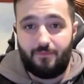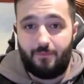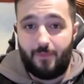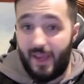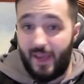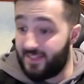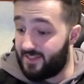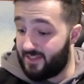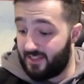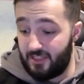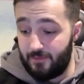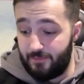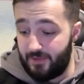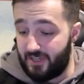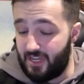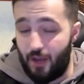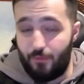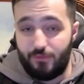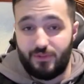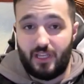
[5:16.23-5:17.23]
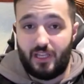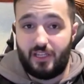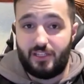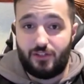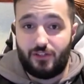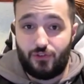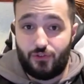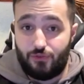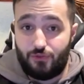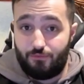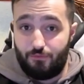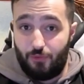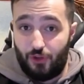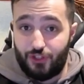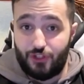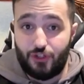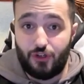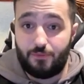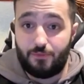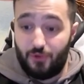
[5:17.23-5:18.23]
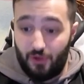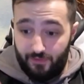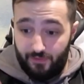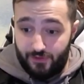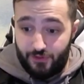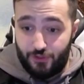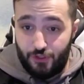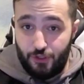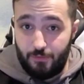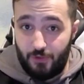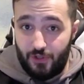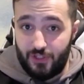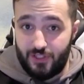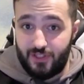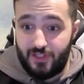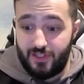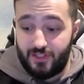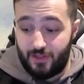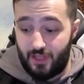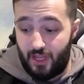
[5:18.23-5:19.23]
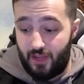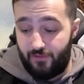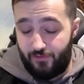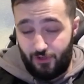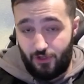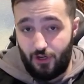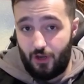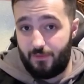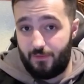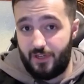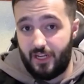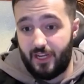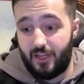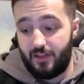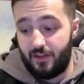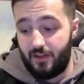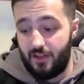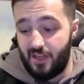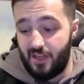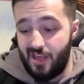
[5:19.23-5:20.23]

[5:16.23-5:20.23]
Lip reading: basically becomes a Monster Reborn for 2 monsters if you top deck it.